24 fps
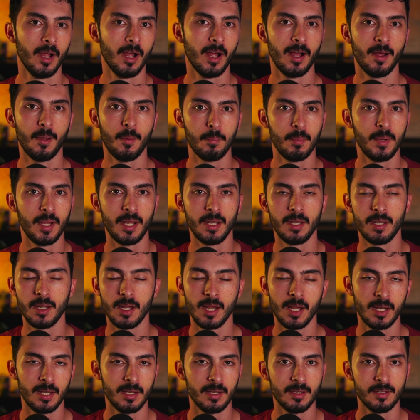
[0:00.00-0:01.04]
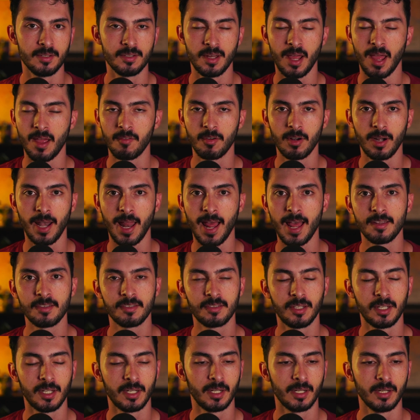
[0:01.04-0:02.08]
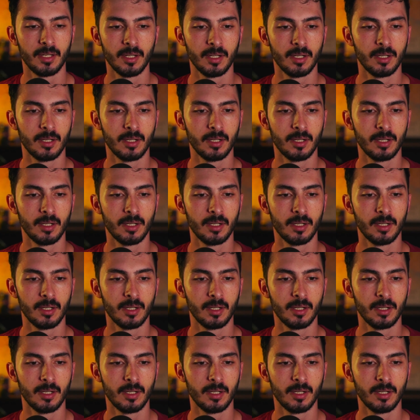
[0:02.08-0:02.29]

I've been in this everlasting